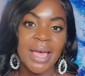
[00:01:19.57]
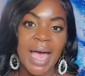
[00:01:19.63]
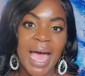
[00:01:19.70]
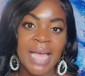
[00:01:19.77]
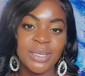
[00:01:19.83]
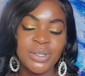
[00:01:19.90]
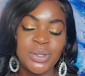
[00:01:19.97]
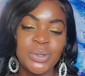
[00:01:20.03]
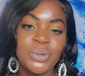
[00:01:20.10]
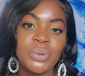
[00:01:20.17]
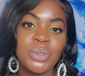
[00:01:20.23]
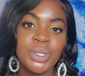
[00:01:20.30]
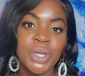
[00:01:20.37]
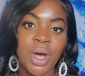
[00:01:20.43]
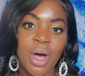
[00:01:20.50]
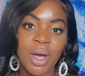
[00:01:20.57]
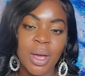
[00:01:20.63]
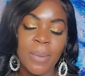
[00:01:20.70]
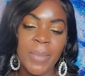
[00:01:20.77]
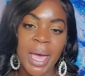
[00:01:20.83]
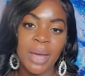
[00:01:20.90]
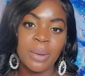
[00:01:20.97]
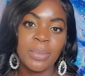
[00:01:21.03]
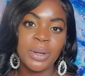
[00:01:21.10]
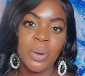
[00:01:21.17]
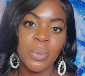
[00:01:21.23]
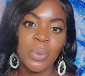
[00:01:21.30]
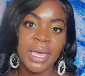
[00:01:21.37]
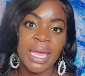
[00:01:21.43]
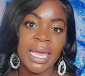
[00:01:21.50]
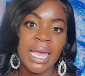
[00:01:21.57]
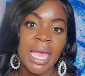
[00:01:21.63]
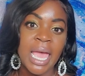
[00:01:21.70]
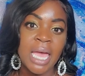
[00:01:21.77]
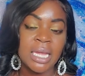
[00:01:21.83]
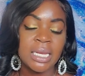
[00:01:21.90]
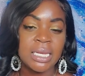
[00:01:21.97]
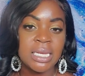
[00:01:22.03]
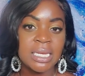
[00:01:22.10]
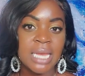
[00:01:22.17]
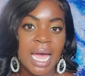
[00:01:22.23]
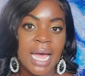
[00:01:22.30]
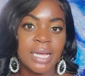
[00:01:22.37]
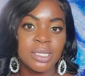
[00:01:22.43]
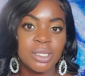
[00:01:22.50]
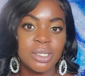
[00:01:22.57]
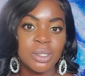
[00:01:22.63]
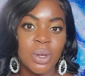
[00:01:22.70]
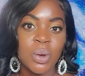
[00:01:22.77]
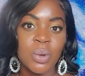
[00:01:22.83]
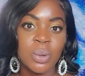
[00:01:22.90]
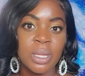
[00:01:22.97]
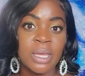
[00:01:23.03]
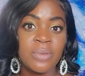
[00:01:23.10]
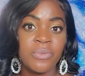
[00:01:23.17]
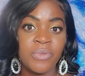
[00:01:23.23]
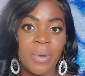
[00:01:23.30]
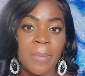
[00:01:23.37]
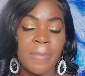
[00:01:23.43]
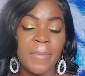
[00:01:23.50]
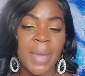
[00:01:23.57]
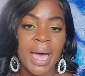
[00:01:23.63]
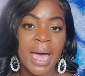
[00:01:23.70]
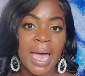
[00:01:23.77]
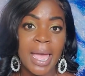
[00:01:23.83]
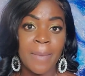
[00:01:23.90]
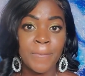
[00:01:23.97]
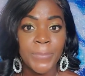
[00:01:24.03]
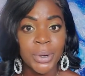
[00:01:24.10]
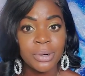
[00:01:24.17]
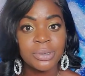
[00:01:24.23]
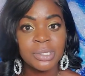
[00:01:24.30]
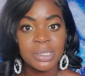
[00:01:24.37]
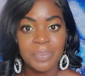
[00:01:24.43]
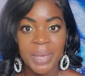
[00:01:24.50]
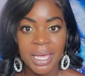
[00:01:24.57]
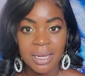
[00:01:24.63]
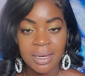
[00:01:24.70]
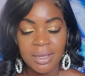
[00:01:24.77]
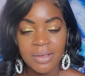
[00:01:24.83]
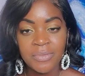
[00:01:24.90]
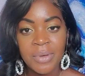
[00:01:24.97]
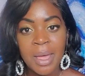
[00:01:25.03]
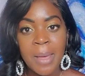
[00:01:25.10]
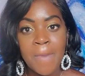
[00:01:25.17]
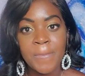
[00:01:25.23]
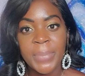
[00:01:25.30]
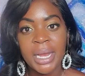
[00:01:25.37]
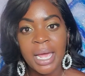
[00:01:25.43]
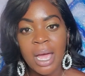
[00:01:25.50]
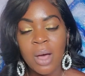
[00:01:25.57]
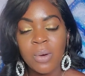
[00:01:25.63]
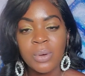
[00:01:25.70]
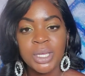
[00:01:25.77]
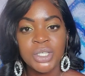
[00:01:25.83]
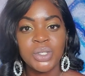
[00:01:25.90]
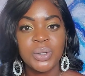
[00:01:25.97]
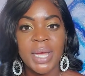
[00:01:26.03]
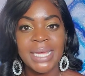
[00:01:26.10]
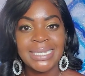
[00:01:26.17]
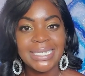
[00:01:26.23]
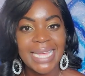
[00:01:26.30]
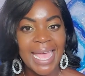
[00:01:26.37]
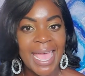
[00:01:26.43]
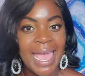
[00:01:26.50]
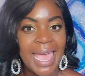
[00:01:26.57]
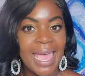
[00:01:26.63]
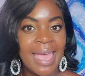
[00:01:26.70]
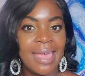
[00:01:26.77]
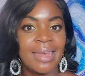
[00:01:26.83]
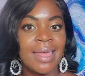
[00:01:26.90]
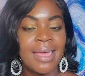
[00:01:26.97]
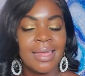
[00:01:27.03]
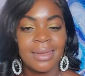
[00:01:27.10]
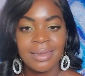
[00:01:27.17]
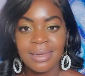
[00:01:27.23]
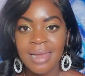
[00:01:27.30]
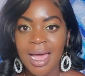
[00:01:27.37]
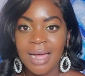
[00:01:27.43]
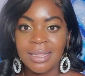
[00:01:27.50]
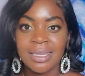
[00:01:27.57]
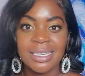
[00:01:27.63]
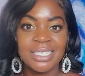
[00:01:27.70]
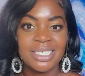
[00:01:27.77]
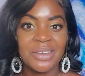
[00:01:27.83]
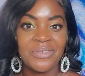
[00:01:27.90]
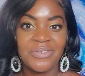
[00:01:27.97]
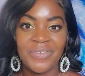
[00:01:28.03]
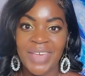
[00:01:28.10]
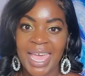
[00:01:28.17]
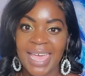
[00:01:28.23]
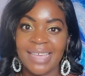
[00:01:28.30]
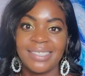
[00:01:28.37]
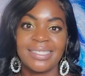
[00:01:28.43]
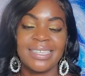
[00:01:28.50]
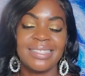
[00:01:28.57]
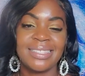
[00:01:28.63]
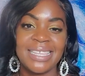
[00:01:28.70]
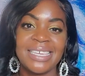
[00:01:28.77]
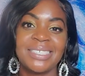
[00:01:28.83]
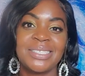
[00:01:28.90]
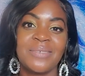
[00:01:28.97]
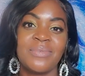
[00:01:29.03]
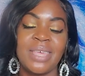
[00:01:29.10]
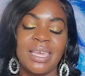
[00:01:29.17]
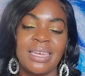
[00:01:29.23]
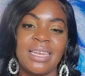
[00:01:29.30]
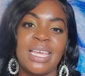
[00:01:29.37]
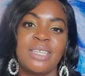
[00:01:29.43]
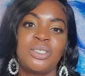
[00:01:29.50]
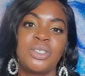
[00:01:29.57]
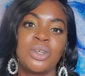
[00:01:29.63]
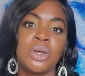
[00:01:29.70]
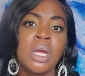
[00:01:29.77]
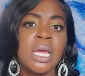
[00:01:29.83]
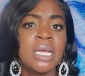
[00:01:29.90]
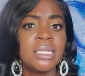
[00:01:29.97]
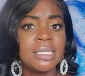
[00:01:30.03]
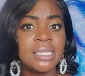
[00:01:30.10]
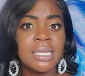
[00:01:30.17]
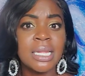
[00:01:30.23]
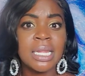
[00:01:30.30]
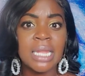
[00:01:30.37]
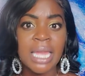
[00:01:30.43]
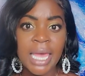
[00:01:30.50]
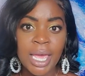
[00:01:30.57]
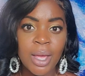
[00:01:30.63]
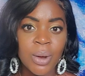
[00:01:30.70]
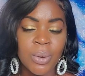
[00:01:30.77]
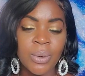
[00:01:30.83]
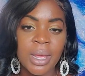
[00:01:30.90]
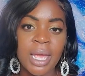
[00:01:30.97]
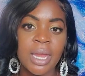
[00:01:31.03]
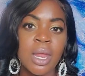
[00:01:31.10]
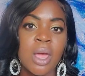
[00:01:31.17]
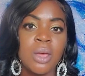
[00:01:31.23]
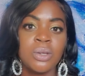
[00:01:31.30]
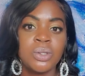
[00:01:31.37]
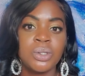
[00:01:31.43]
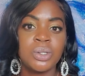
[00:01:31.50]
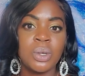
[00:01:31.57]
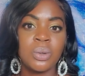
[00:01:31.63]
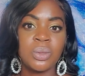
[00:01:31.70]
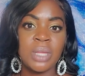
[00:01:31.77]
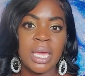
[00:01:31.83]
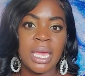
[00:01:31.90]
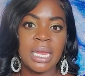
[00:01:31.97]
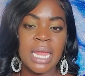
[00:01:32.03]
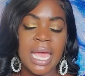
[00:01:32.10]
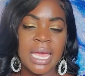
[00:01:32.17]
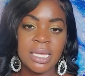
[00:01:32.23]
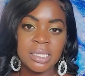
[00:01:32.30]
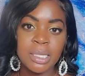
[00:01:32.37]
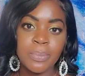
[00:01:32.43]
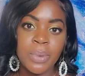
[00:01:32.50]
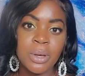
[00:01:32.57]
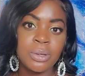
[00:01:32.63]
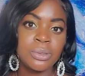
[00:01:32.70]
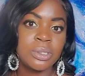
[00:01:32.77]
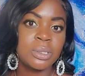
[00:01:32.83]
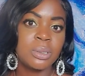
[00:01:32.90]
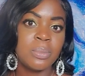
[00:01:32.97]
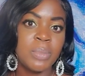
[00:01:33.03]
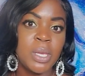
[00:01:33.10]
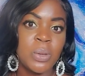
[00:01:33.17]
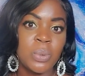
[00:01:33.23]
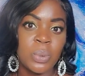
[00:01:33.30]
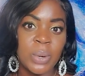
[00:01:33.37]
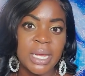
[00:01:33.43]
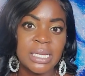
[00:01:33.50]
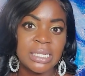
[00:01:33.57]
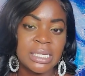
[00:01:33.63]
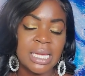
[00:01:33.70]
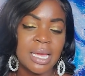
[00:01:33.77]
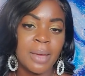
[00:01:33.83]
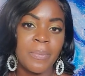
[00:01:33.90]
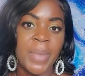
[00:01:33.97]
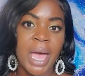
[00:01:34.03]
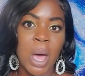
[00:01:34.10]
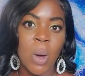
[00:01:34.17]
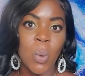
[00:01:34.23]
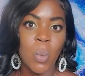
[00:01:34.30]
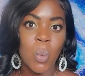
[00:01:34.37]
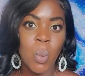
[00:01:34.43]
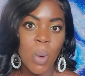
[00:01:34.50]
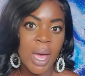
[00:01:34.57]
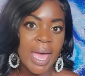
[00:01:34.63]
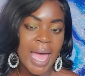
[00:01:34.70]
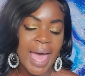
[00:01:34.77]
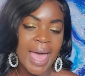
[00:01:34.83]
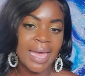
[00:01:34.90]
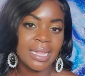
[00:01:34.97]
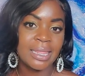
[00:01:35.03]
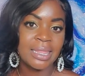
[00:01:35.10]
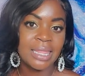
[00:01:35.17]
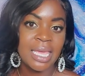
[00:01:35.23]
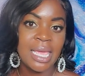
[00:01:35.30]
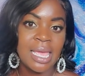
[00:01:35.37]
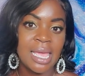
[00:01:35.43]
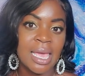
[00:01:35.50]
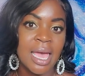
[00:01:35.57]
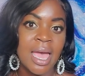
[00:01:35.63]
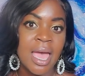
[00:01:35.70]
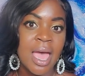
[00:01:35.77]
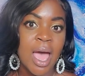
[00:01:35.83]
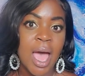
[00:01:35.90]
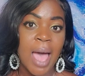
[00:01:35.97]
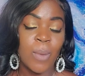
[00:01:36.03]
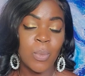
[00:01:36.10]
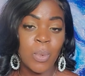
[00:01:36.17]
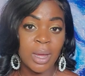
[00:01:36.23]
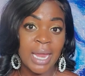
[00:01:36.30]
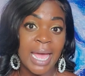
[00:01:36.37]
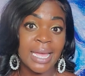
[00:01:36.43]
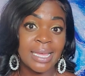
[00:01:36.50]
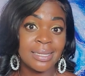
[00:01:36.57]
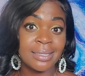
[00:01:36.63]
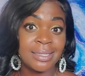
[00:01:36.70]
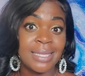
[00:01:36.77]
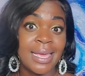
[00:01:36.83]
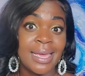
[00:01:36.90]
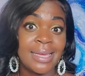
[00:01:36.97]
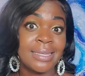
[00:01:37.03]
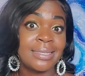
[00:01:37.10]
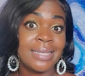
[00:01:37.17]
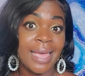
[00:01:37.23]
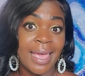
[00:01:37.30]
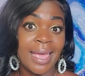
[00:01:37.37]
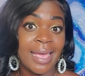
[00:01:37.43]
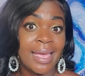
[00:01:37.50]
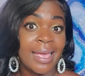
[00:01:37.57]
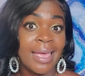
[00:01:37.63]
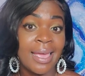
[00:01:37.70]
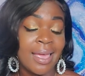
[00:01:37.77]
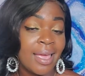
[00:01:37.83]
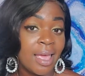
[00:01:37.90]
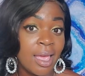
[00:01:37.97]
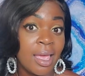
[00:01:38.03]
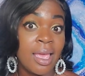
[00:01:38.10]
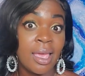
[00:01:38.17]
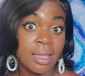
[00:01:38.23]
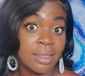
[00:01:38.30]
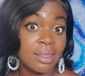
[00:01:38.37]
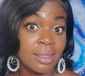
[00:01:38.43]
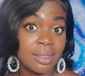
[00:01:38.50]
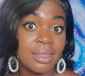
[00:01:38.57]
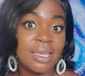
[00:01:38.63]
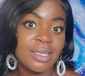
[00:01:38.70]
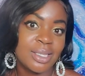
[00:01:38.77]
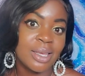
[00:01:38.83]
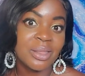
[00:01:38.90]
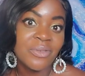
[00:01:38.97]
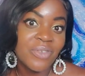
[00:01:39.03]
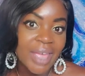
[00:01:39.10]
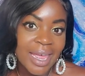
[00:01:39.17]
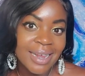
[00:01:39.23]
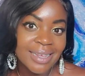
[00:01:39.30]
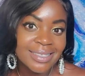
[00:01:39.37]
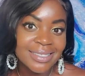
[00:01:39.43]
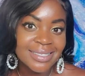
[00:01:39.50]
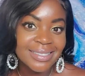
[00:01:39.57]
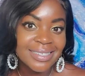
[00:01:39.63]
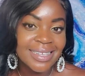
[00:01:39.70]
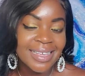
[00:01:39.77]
I do talk about them in a way not solely from my perspective, but I always try to add knowledge, facts, and things of that nature to layer it so that as opposed to me ranting about what I think, what I can say is, hey, these are the facts.